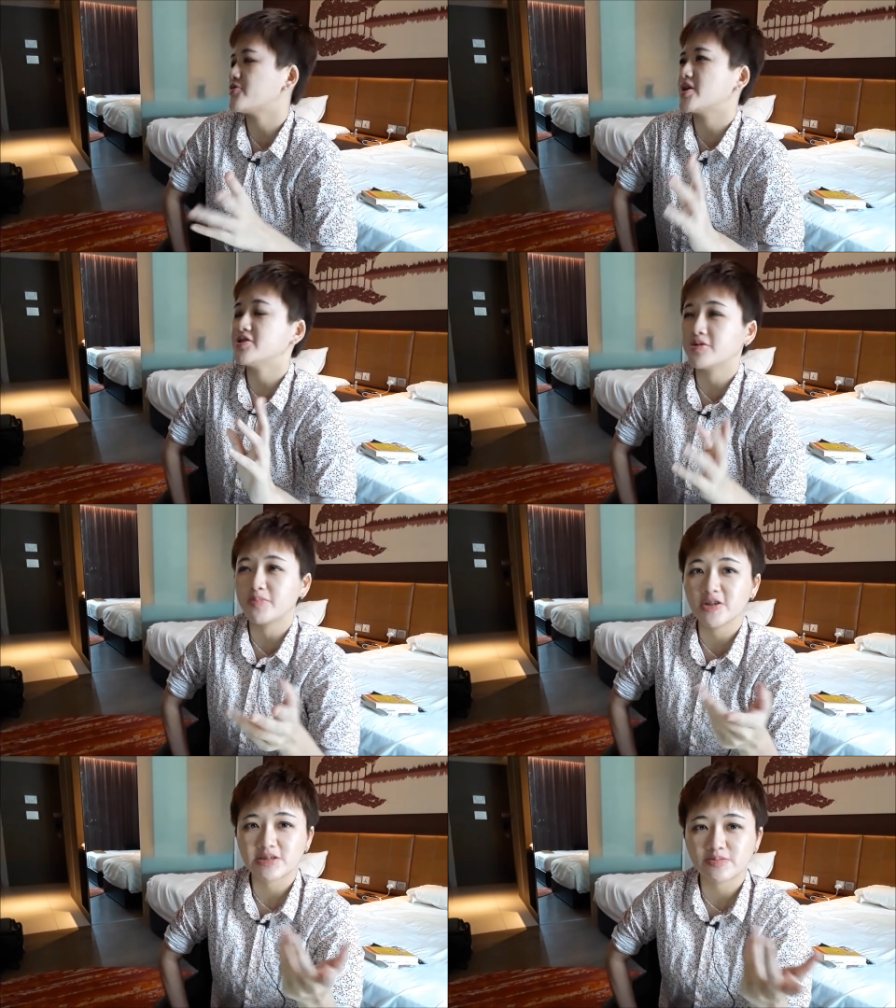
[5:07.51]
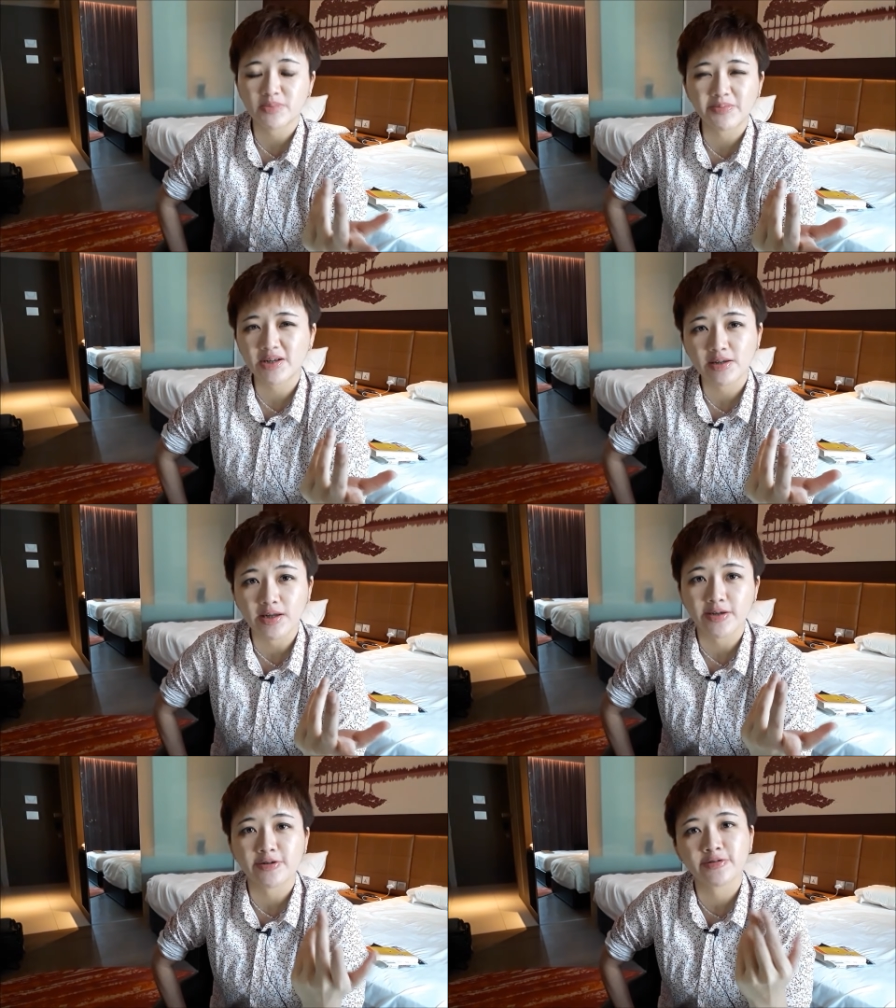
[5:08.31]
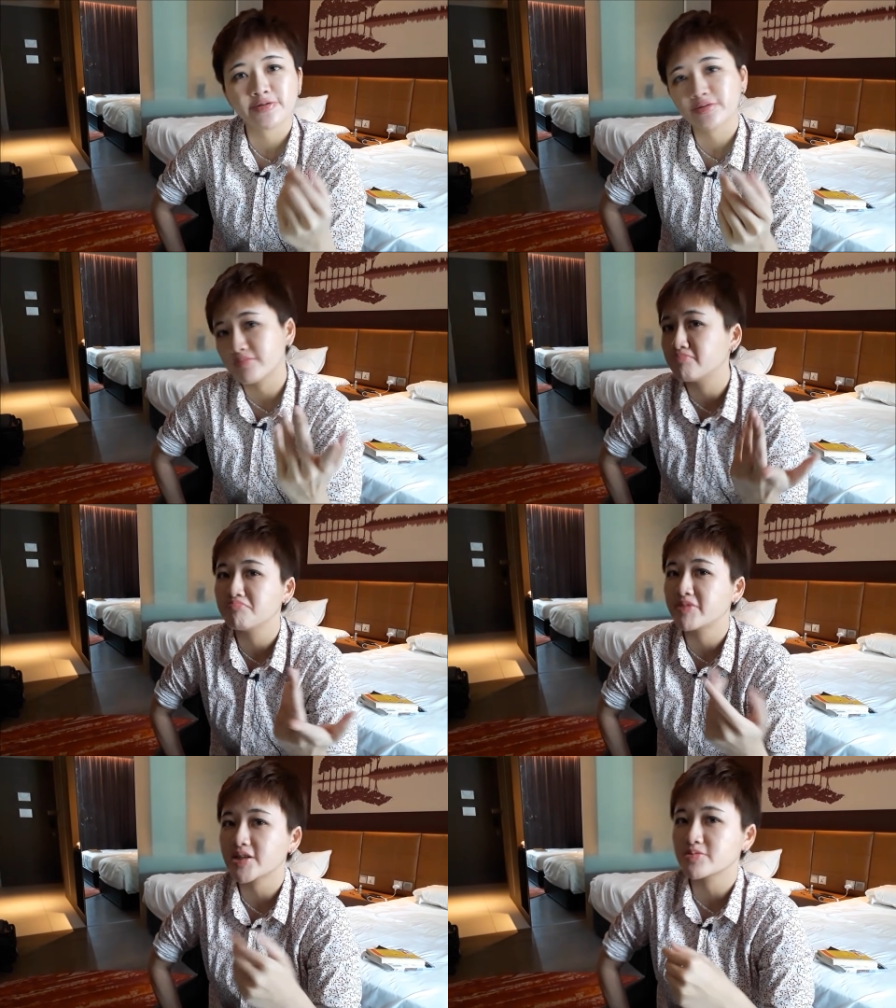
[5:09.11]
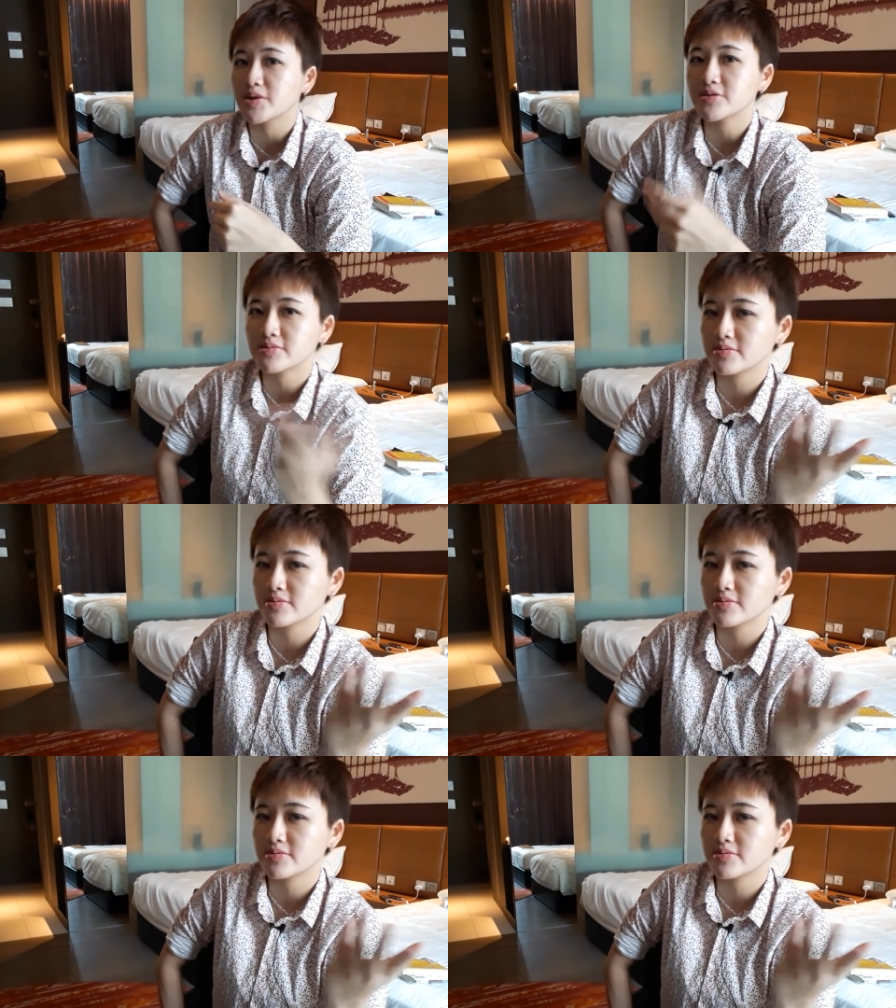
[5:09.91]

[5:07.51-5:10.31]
fire your boss maybe in like next month.